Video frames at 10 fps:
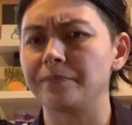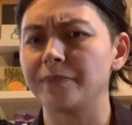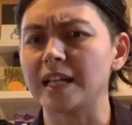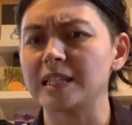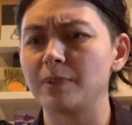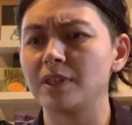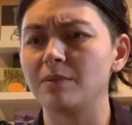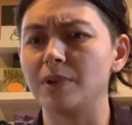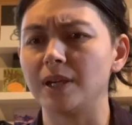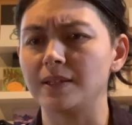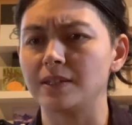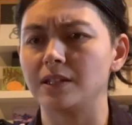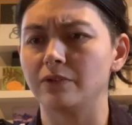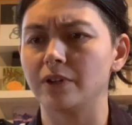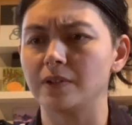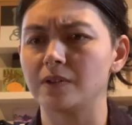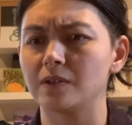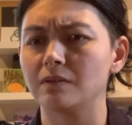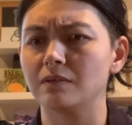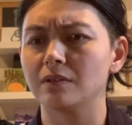that's been the biggest
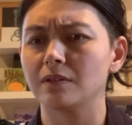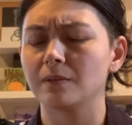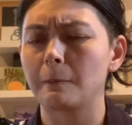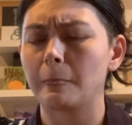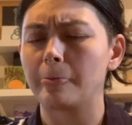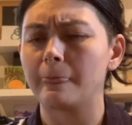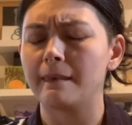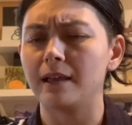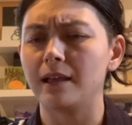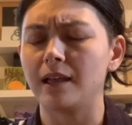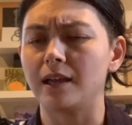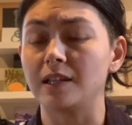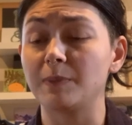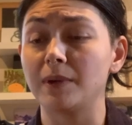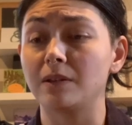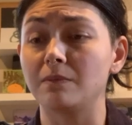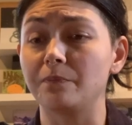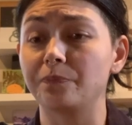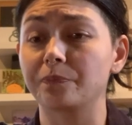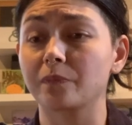difference. And it's been,
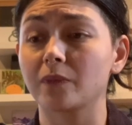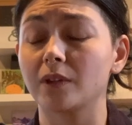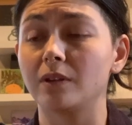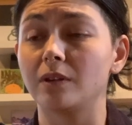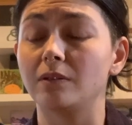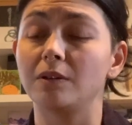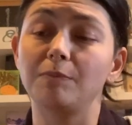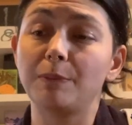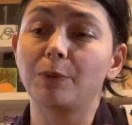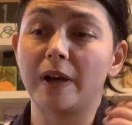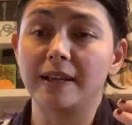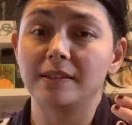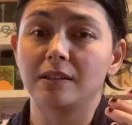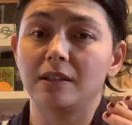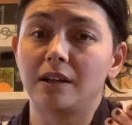people ask,